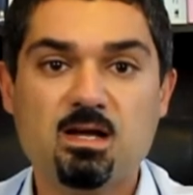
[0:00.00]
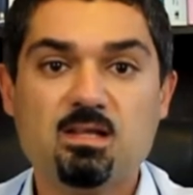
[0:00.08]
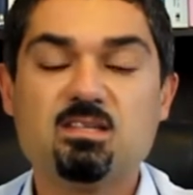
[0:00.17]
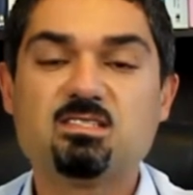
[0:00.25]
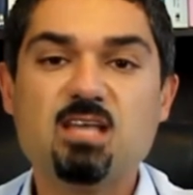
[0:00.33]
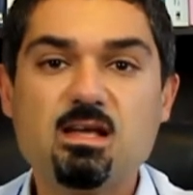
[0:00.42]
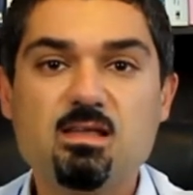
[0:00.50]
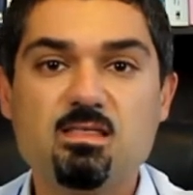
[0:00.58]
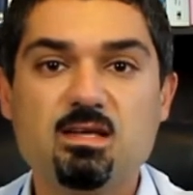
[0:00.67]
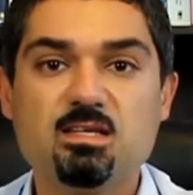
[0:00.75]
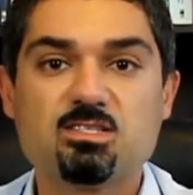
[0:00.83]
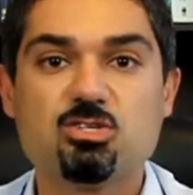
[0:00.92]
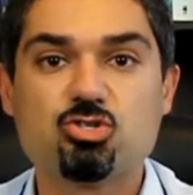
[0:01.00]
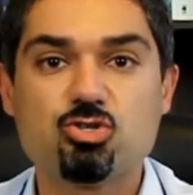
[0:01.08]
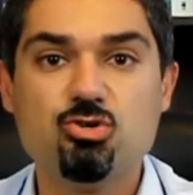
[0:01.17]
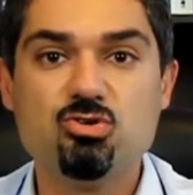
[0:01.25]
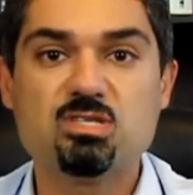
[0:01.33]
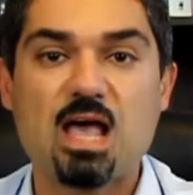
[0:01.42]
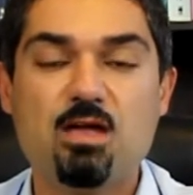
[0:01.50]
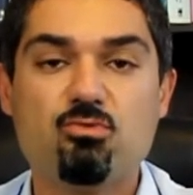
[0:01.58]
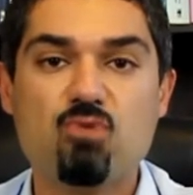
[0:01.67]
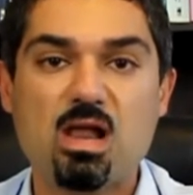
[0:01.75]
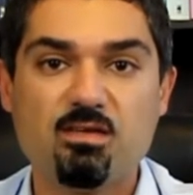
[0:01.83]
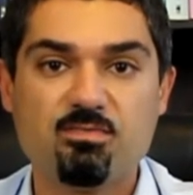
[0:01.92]
The second thing is to choose a
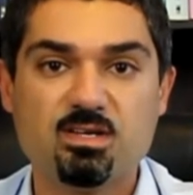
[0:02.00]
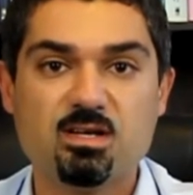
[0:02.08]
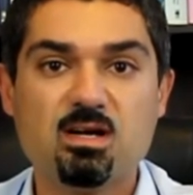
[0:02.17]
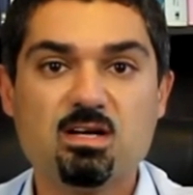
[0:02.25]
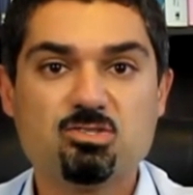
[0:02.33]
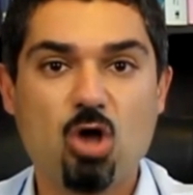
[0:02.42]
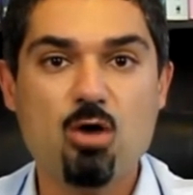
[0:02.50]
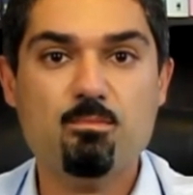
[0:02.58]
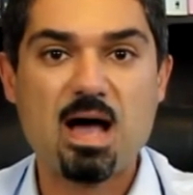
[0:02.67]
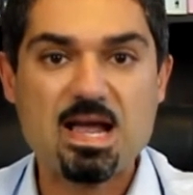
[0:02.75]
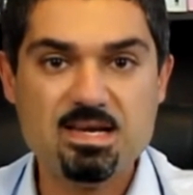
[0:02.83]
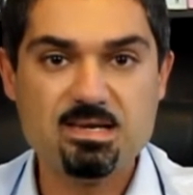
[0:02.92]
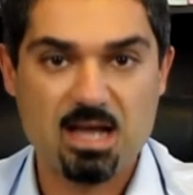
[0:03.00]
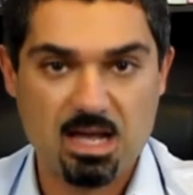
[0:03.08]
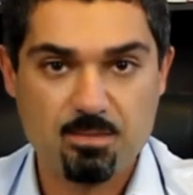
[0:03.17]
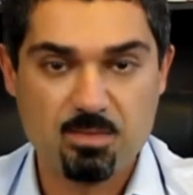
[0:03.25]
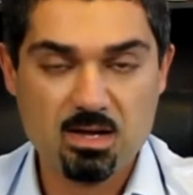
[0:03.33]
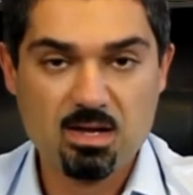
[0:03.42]
relevant domain name.